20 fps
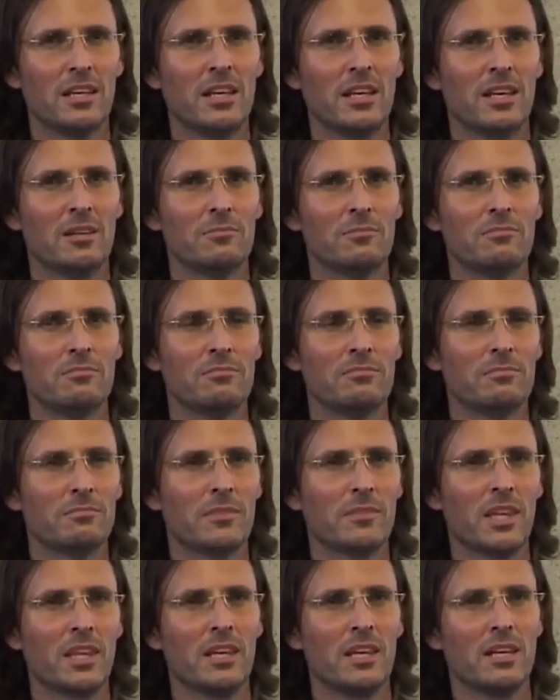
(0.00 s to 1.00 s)
and
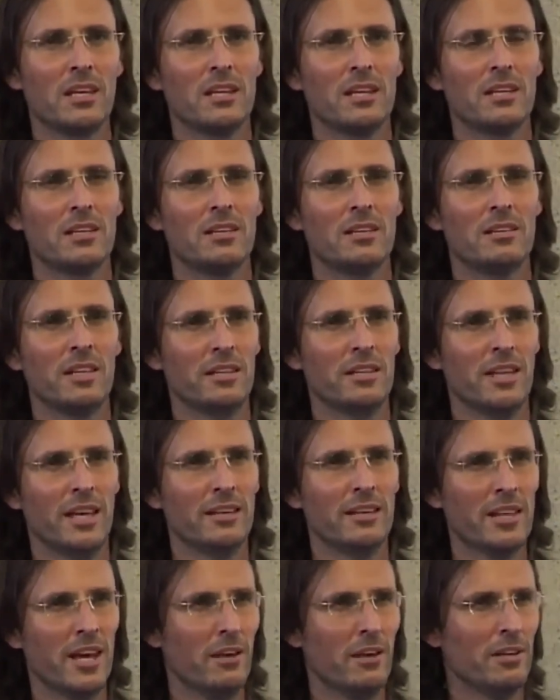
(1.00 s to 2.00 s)
then
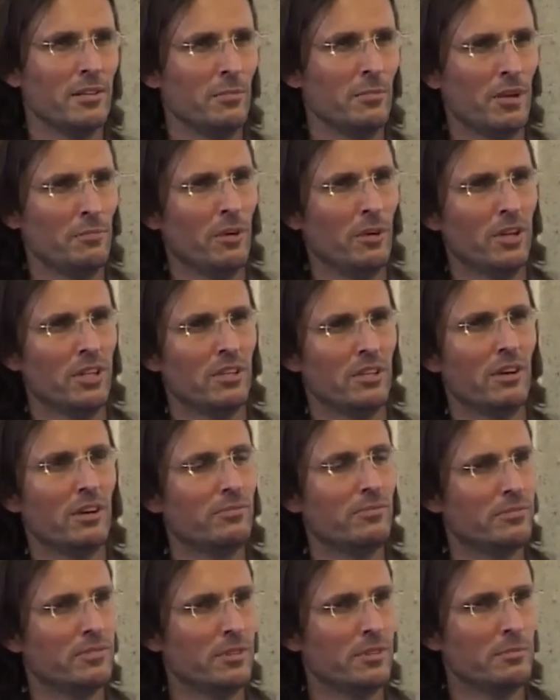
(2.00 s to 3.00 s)
they carried my body
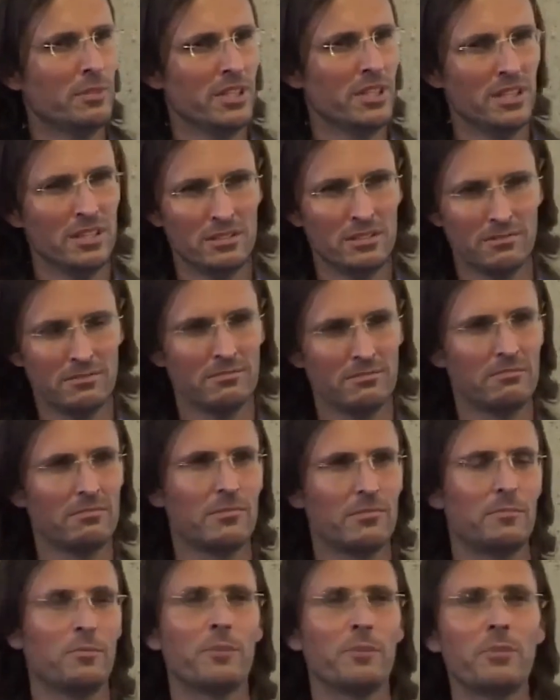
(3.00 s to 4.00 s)
off to be
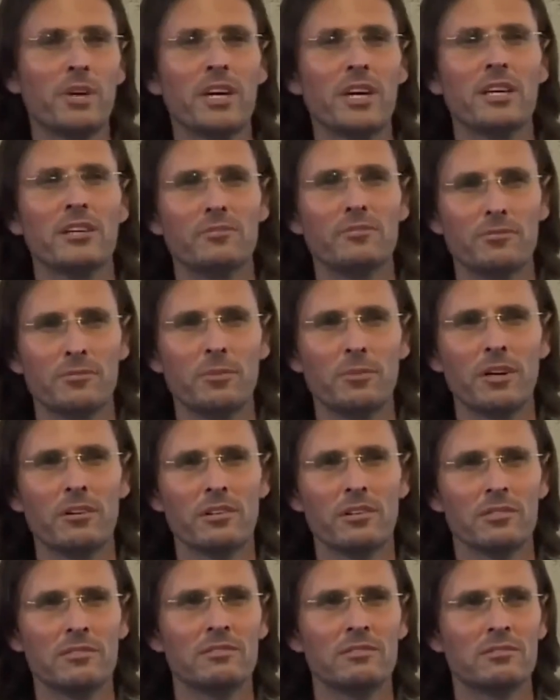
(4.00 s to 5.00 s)
prepared for
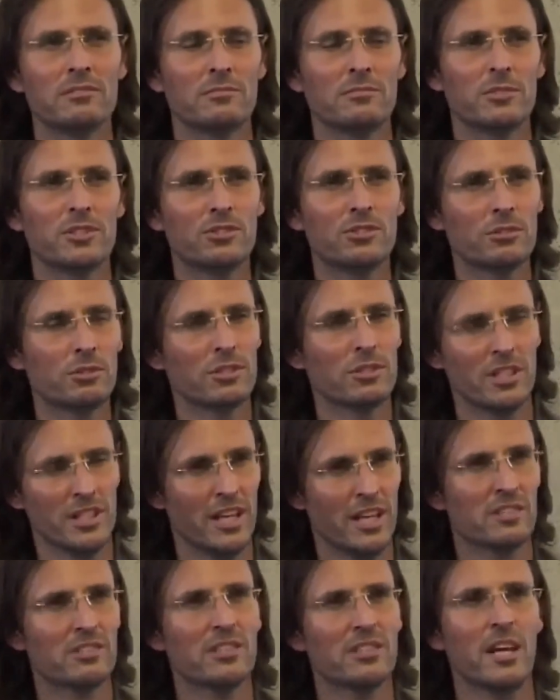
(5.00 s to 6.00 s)
burial, which took the
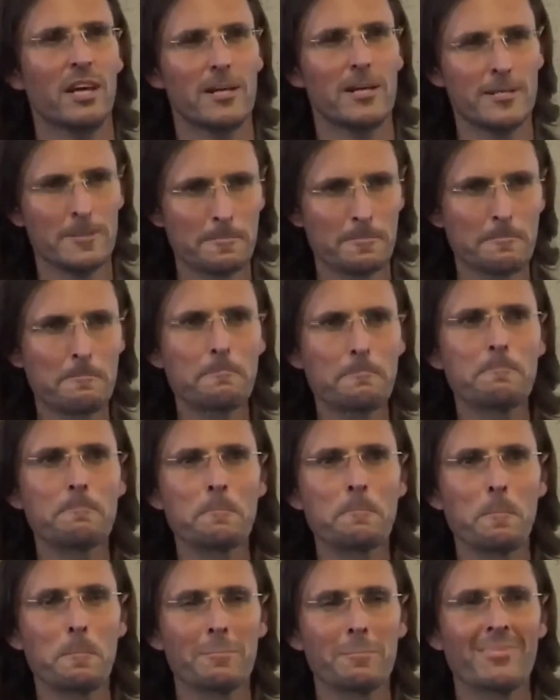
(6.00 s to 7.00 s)
next day.
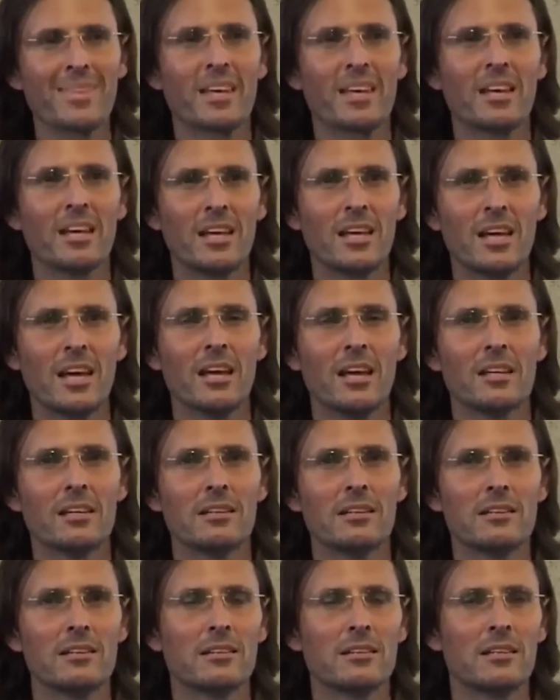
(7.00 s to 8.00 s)

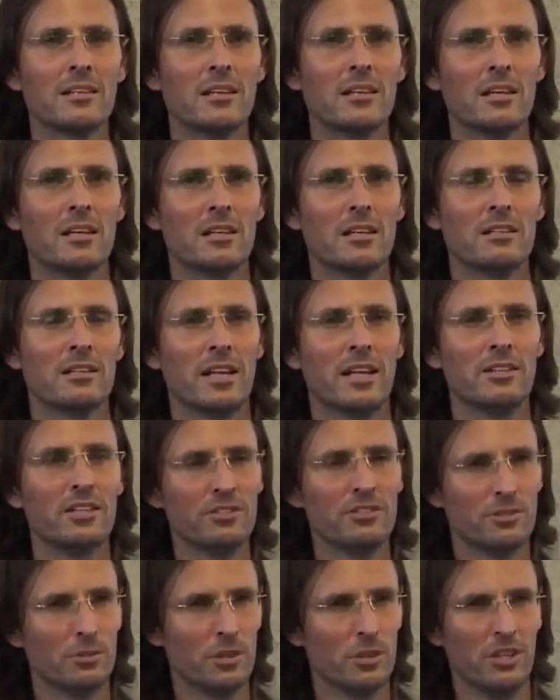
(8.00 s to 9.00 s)
And they
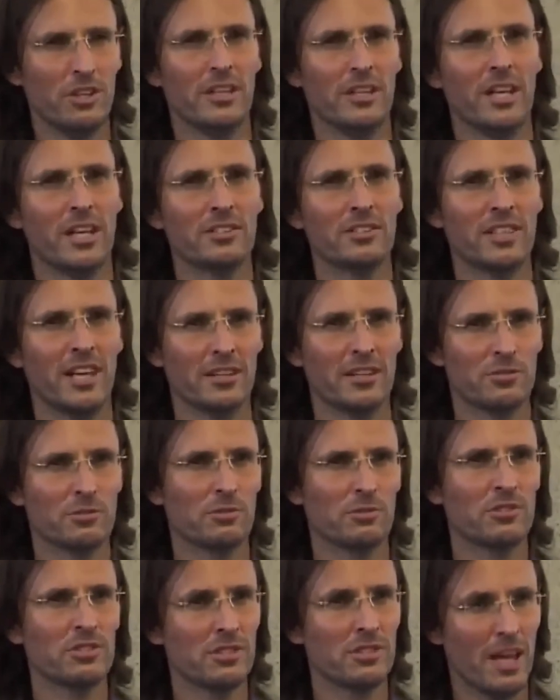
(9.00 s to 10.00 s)
didn't do it on the next day
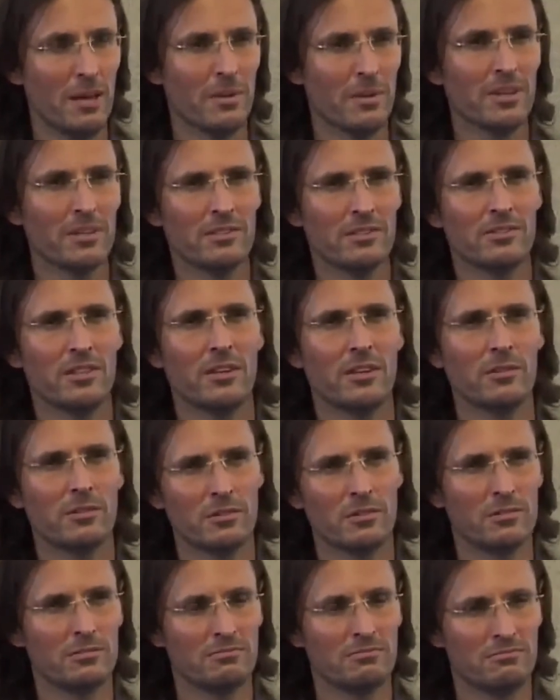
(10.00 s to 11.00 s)
because it was Sabbath, so